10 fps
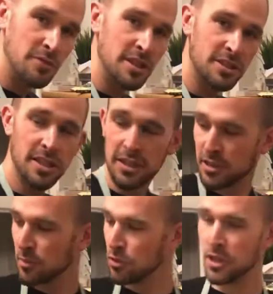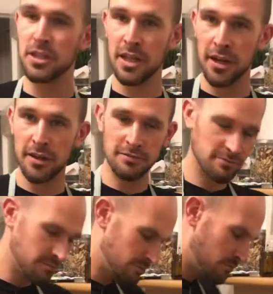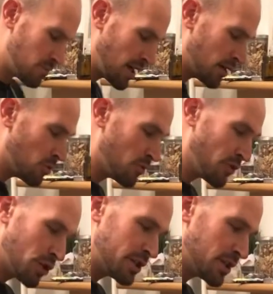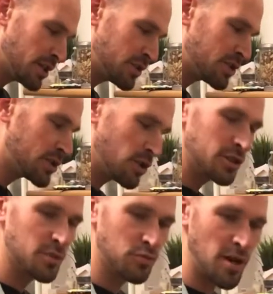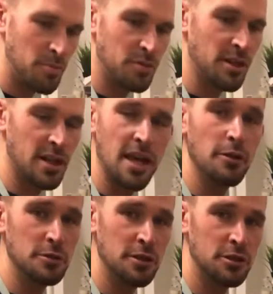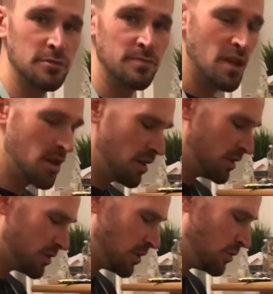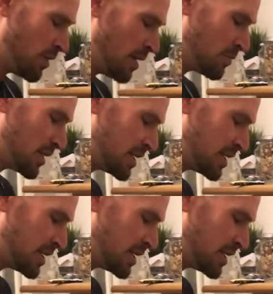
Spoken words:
these things to put in there. What we've already done is started to prep the kale dish. So I'm going to